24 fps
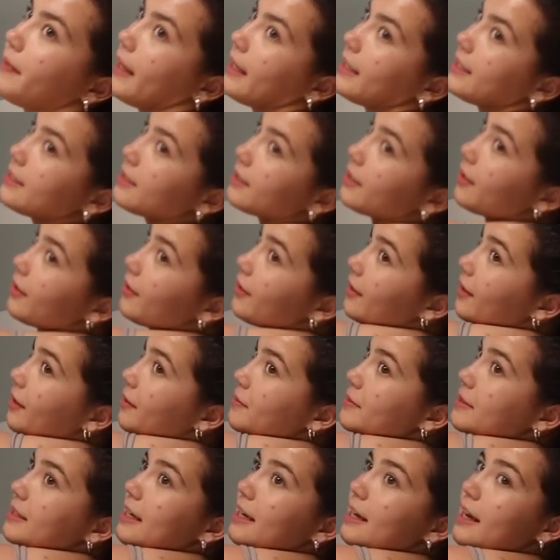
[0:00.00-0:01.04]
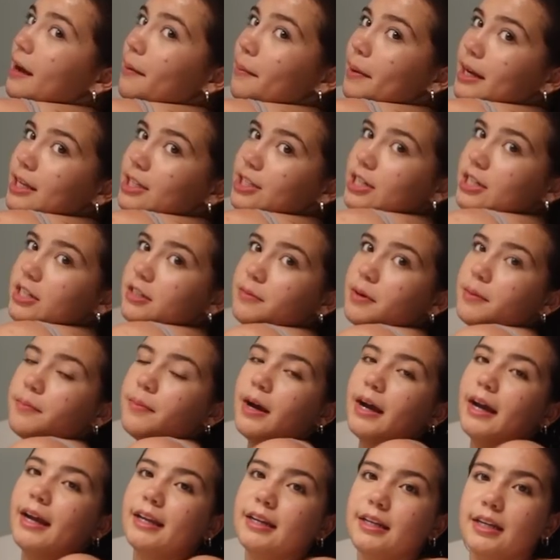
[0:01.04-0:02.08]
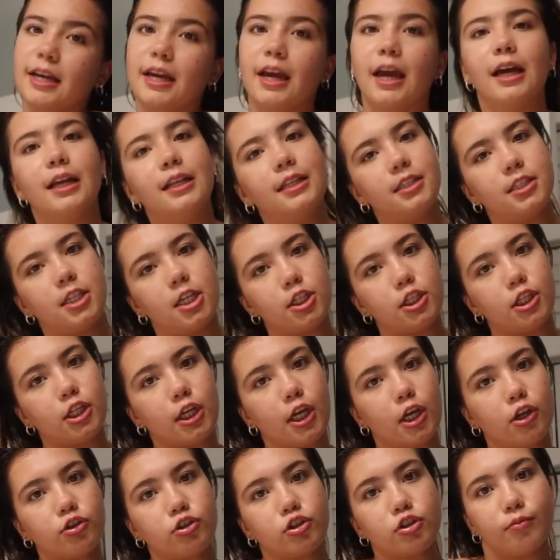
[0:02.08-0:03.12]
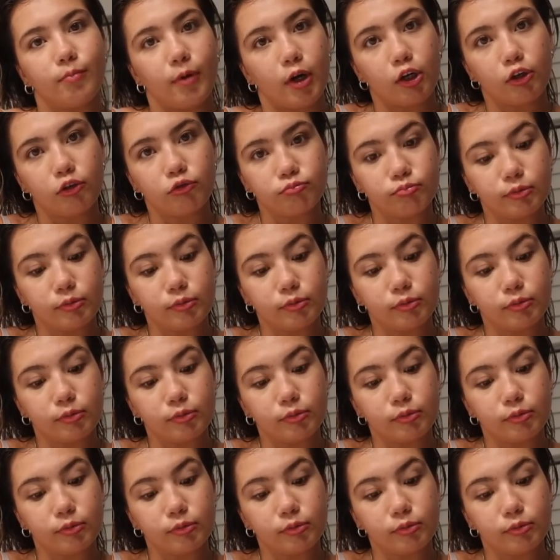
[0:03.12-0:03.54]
that's the current update. I might change my mind and say something else tomorrow,